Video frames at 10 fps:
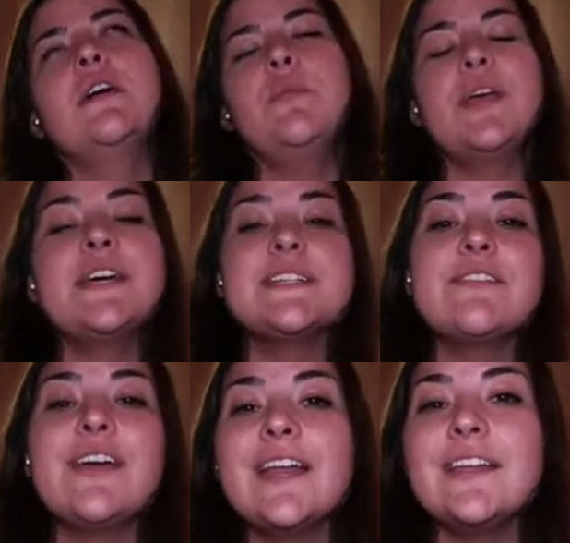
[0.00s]
Because I've
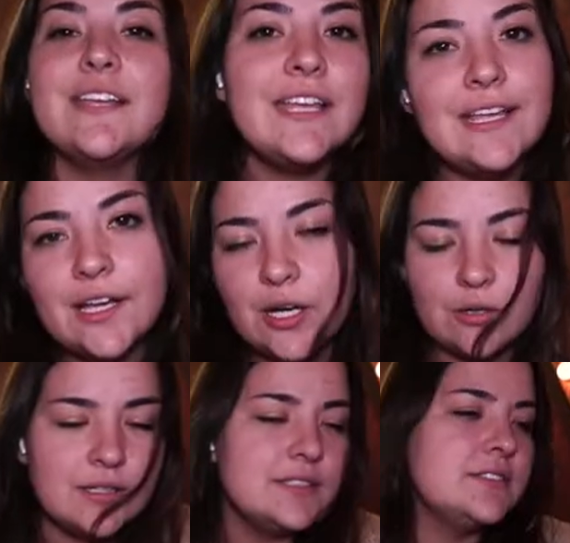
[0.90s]
got an ego.
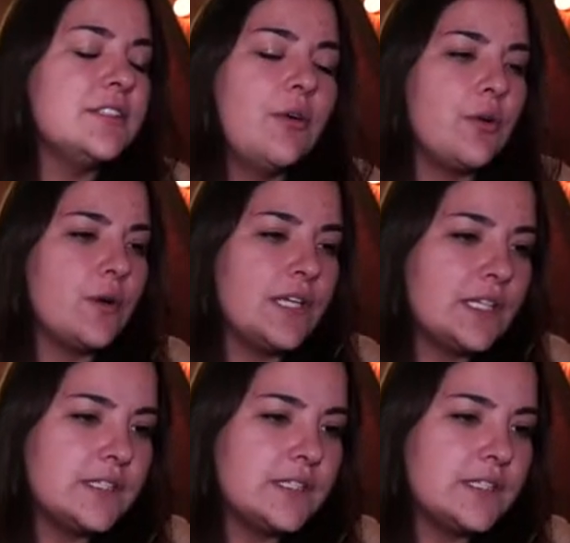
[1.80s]
It's so annoying.